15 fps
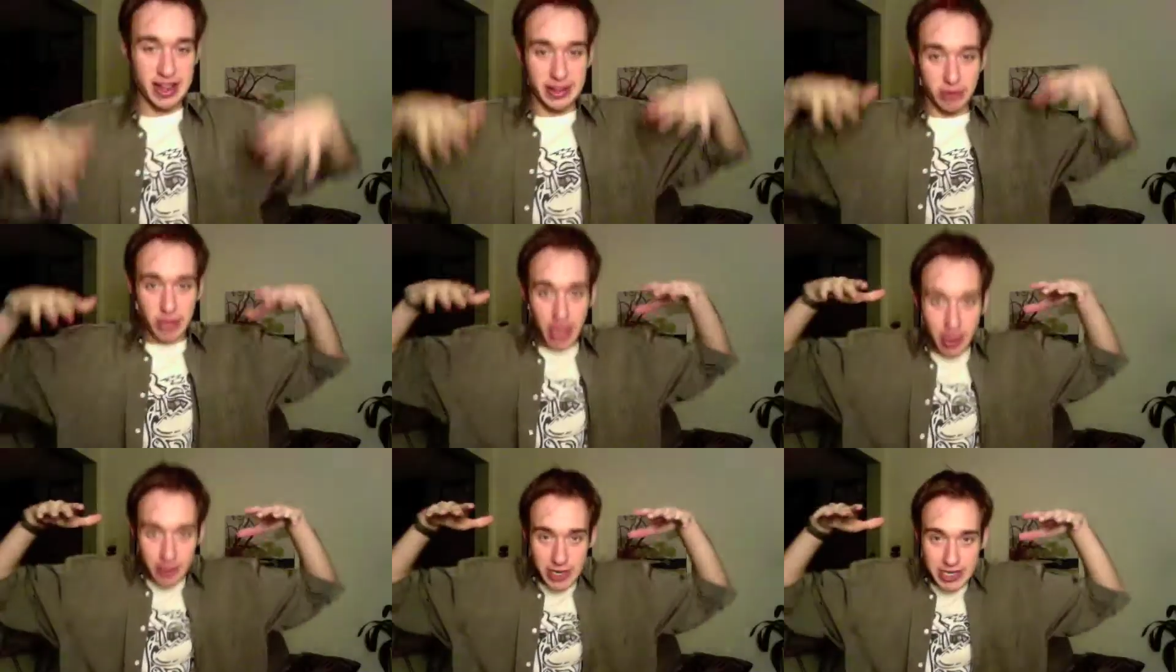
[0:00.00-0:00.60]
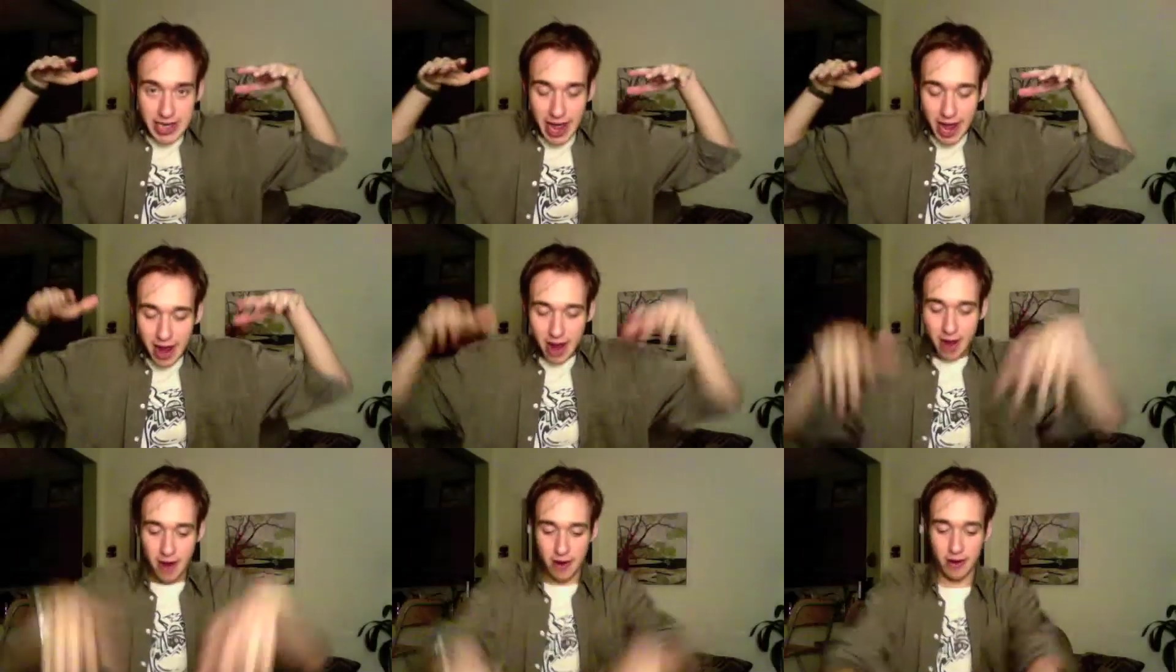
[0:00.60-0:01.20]
were coming
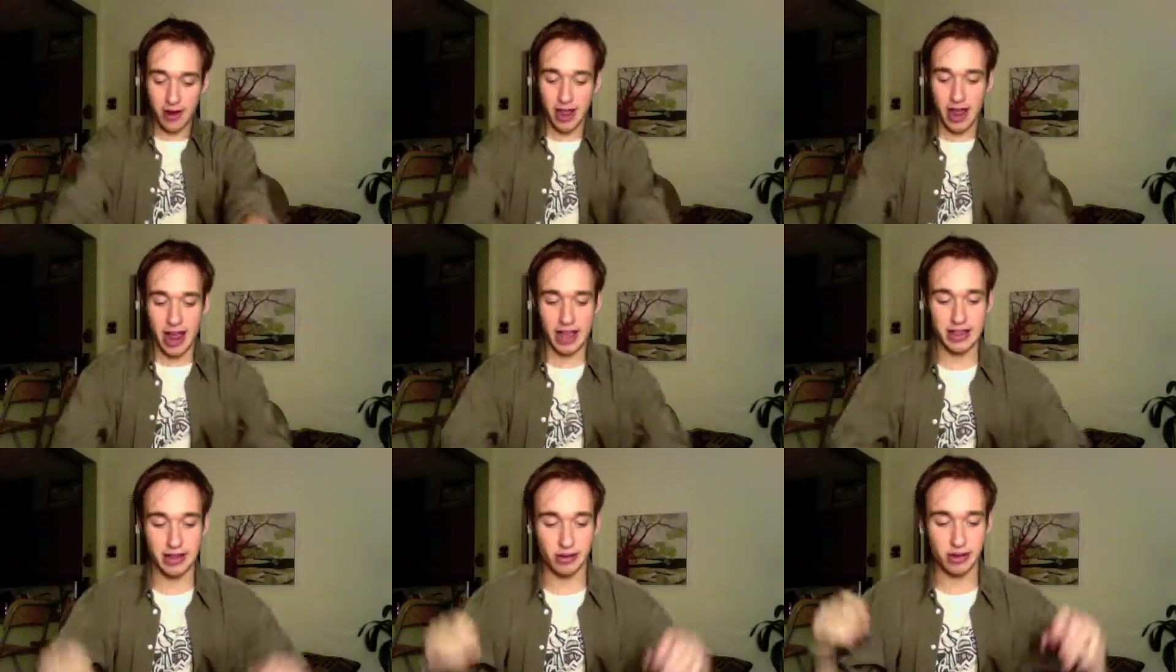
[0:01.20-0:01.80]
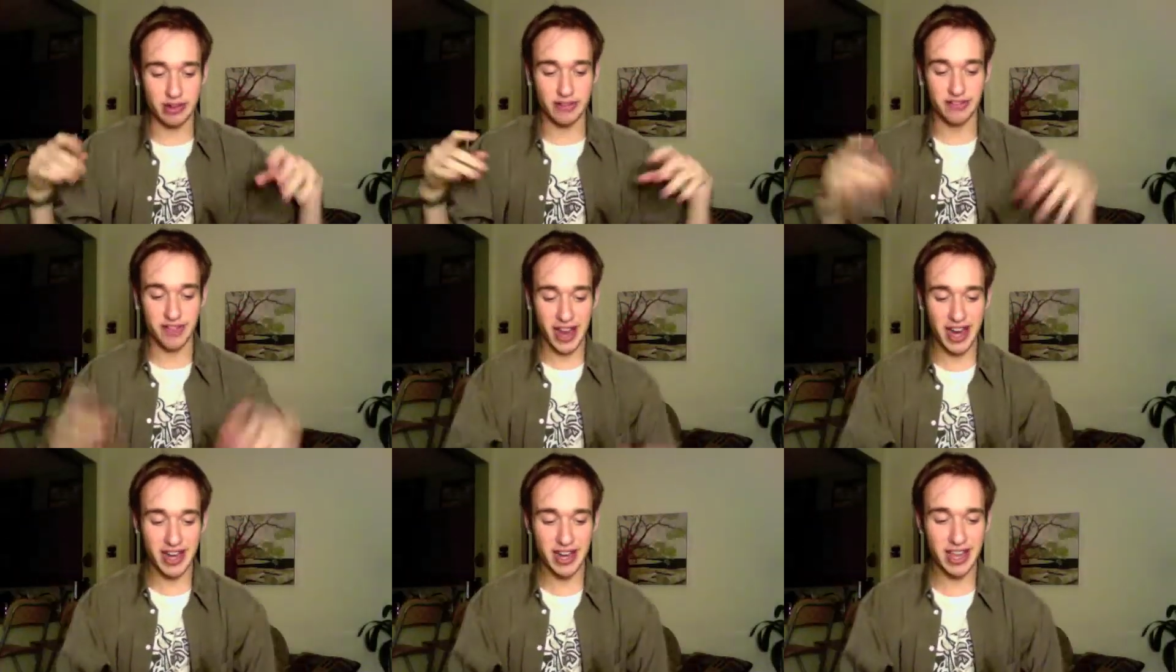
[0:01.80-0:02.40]
down and they were
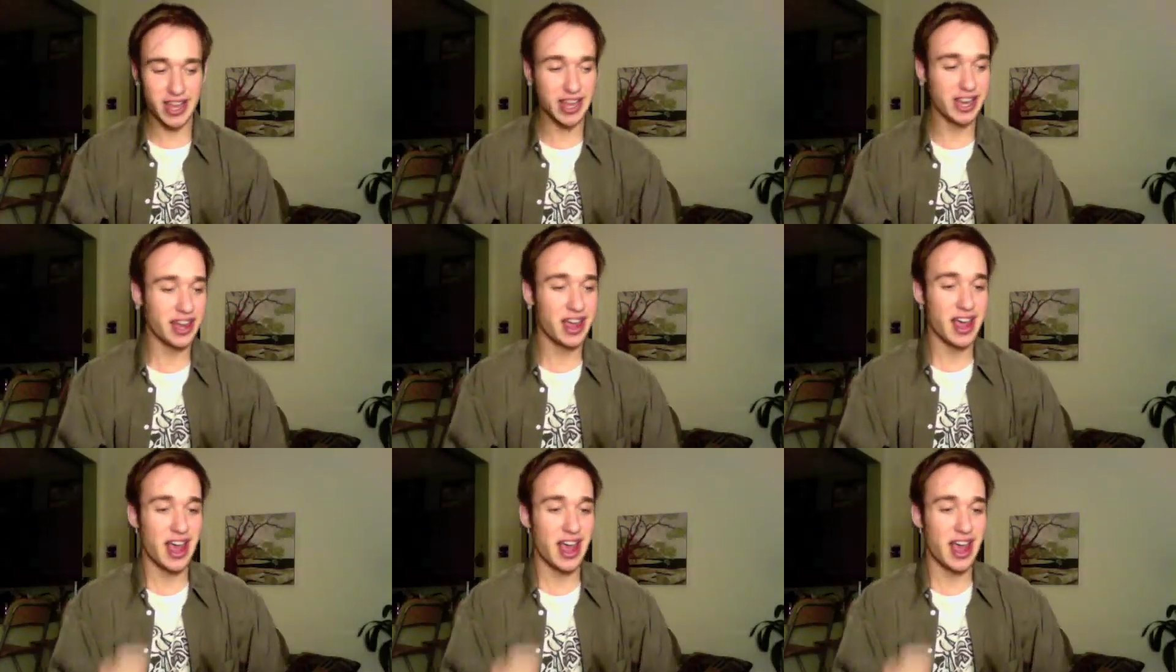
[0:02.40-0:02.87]
invading,